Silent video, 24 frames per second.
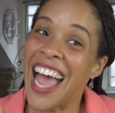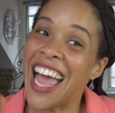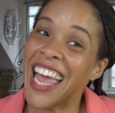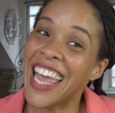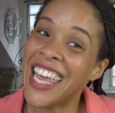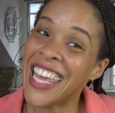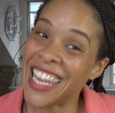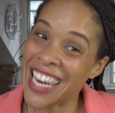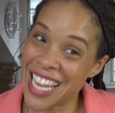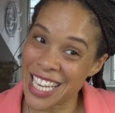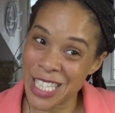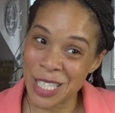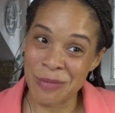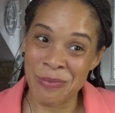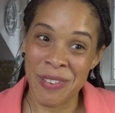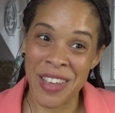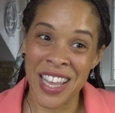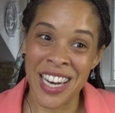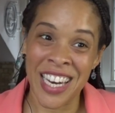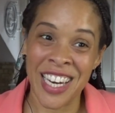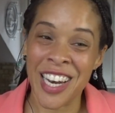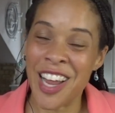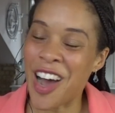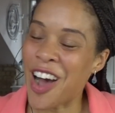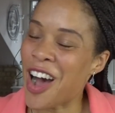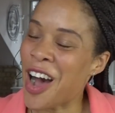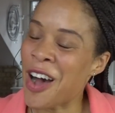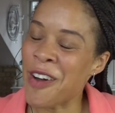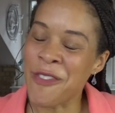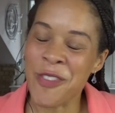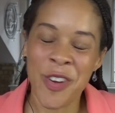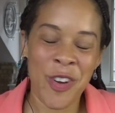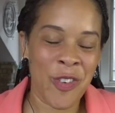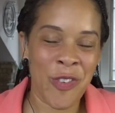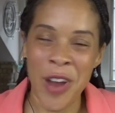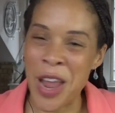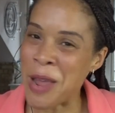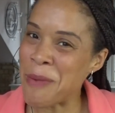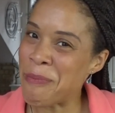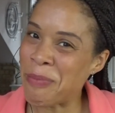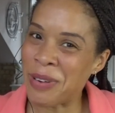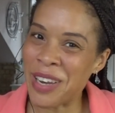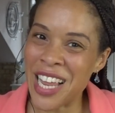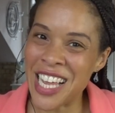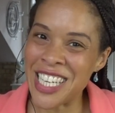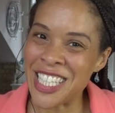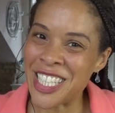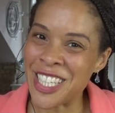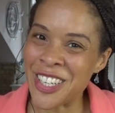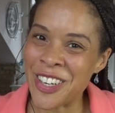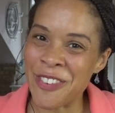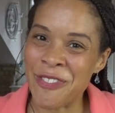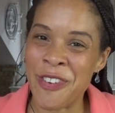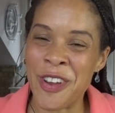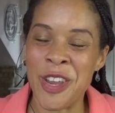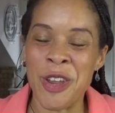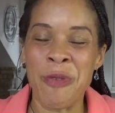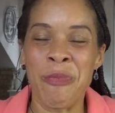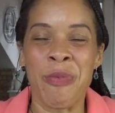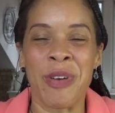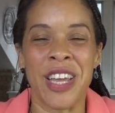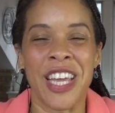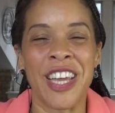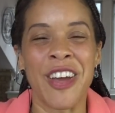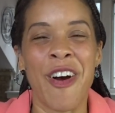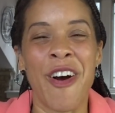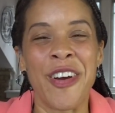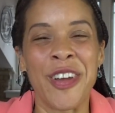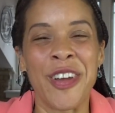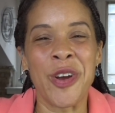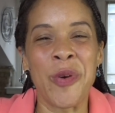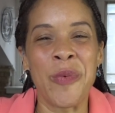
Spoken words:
It has been a great pleasure for you bringing all